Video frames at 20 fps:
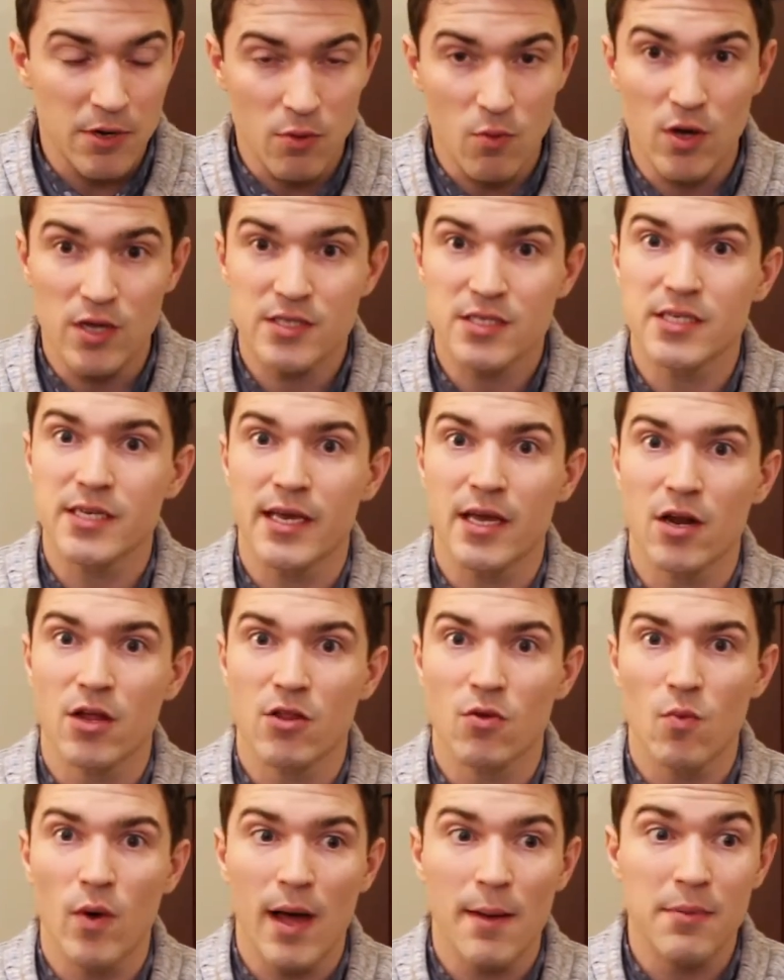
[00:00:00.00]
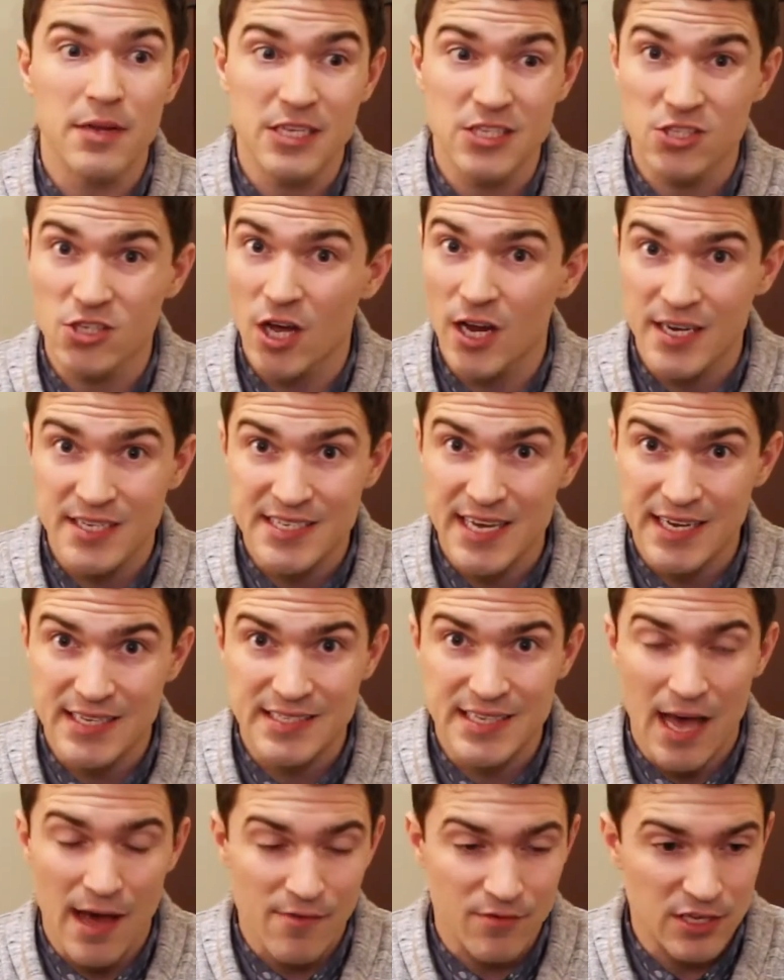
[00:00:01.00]
But he wants to get on the web, and he's not a
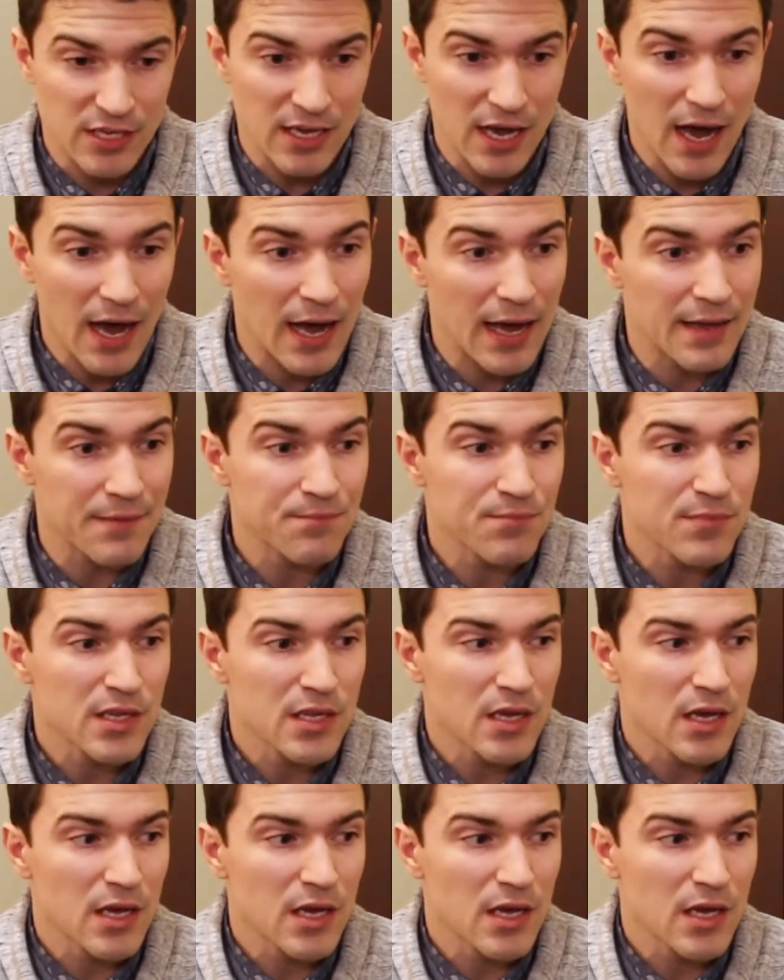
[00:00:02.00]
tech savvy guy,